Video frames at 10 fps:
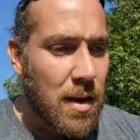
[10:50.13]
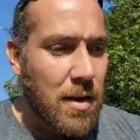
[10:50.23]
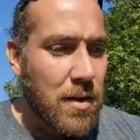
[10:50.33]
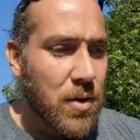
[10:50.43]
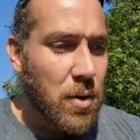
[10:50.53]

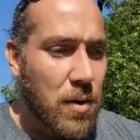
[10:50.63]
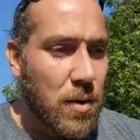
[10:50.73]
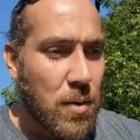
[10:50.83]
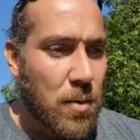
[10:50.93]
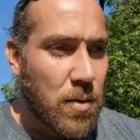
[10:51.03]

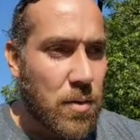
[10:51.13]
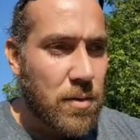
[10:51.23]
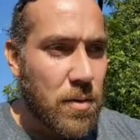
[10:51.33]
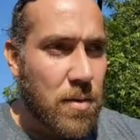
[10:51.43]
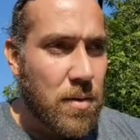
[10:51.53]
So
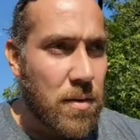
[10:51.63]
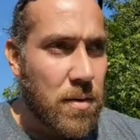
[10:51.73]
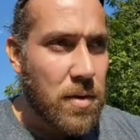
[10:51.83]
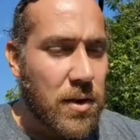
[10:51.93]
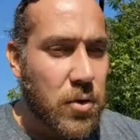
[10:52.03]

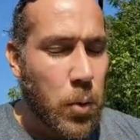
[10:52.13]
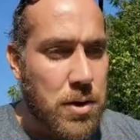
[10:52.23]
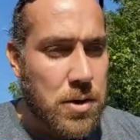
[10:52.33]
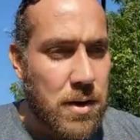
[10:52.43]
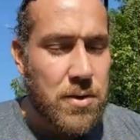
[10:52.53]
next
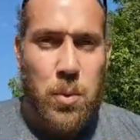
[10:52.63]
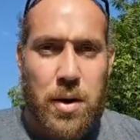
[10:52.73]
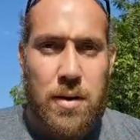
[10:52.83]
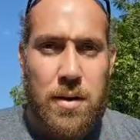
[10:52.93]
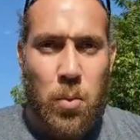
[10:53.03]
question is
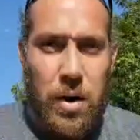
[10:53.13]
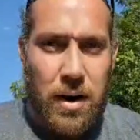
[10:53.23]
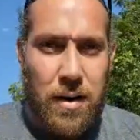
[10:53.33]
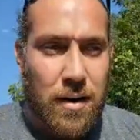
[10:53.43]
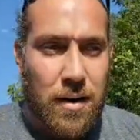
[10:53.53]

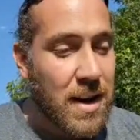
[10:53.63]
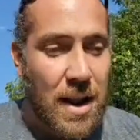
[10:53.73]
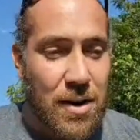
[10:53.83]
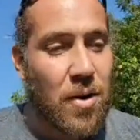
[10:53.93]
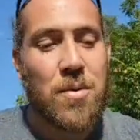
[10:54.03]
where again, I
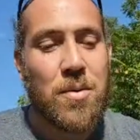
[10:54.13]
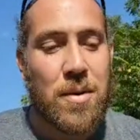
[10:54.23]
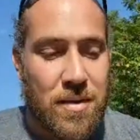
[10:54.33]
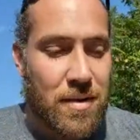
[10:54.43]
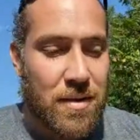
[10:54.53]
don't know
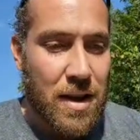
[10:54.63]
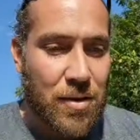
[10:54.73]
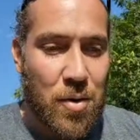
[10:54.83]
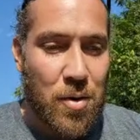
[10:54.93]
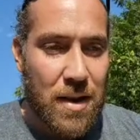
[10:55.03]

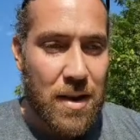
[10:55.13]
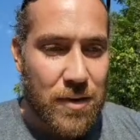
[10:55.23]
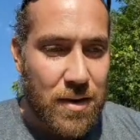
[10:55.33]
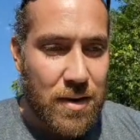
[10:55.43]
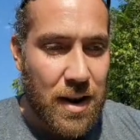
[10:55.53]
the
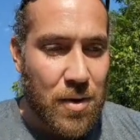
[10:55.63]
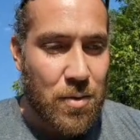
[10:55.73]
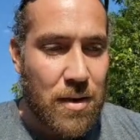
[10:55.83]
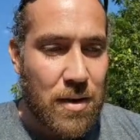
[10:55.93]
answer, and I don't have